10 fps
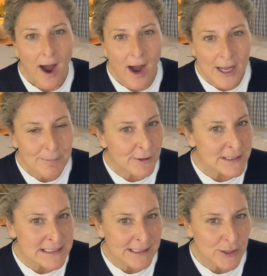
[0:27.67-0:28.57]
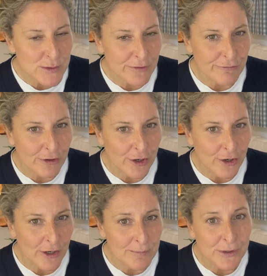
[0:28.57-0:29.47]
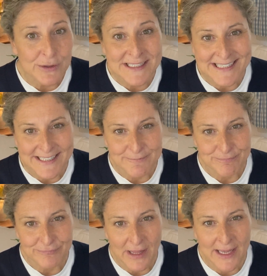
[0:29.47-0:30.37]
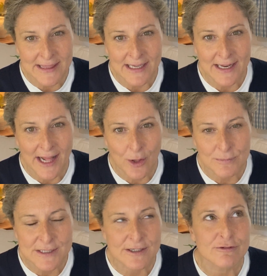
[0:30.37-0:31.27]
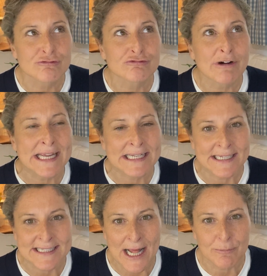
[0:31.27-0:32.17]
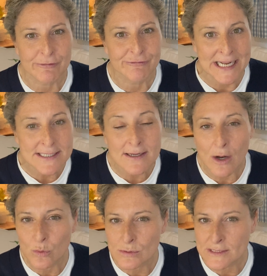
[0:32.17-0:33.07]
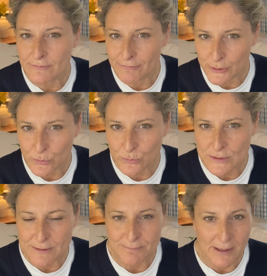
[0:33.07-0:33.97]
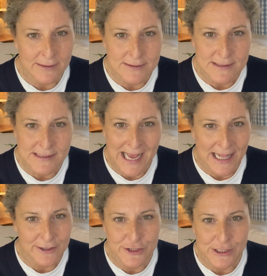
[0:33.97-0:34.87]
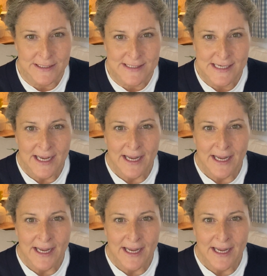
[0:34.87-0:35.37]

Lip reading: I personally use it for immunity. I think it helps greatly to help prevent colds, flus, bugs, allergies.